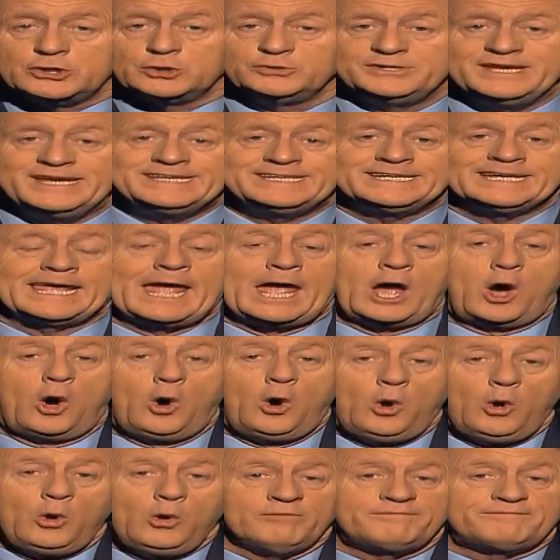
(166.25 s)
You'll need to get
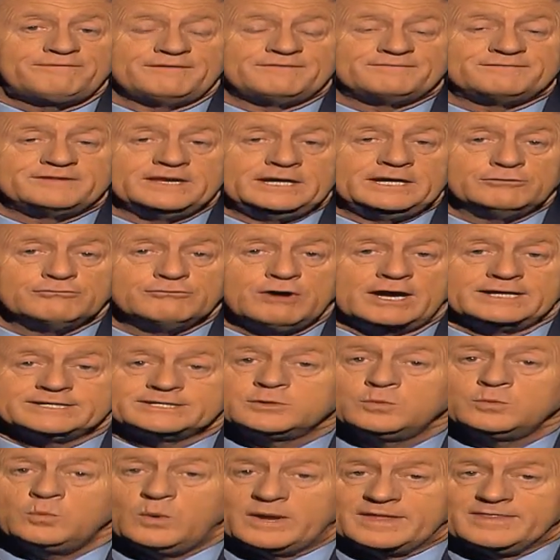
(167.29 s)
all 15 right
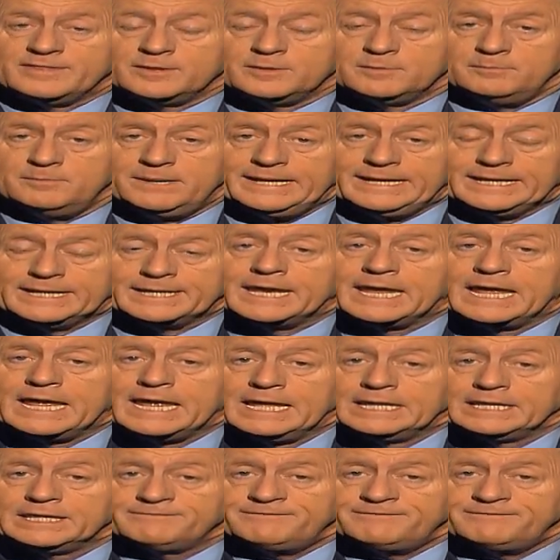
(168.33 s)
to win the million.